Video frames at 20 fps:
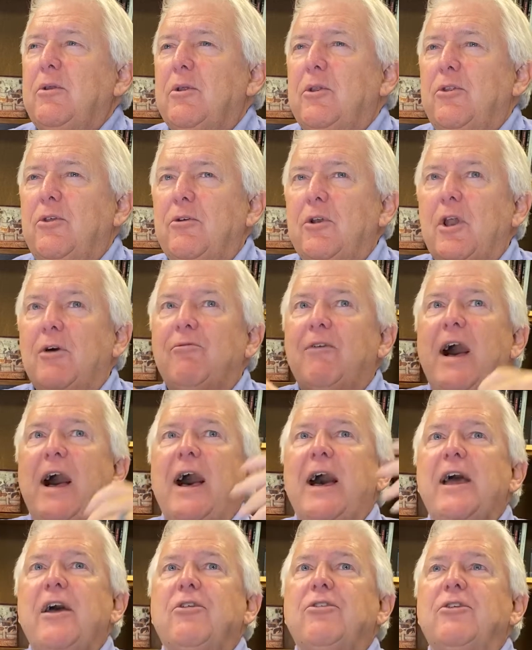the
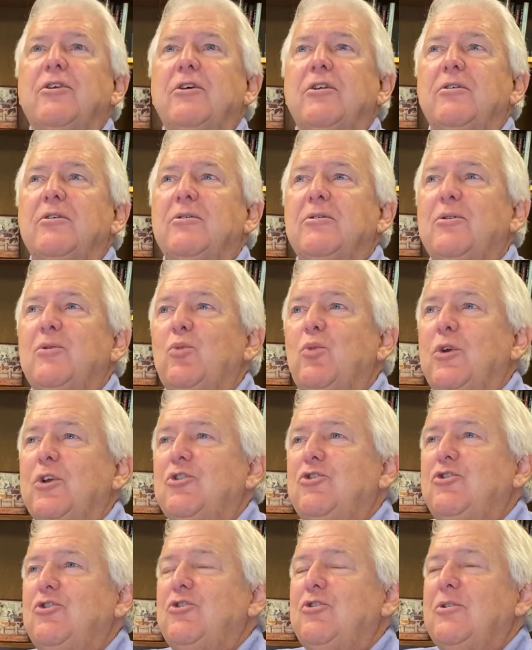Leviathan,
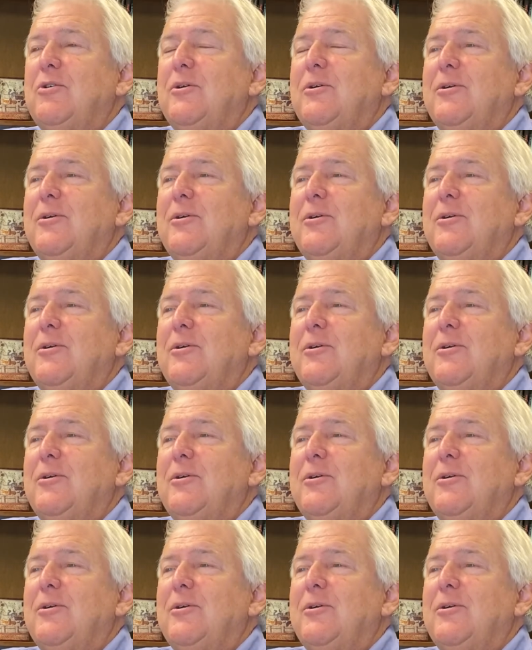which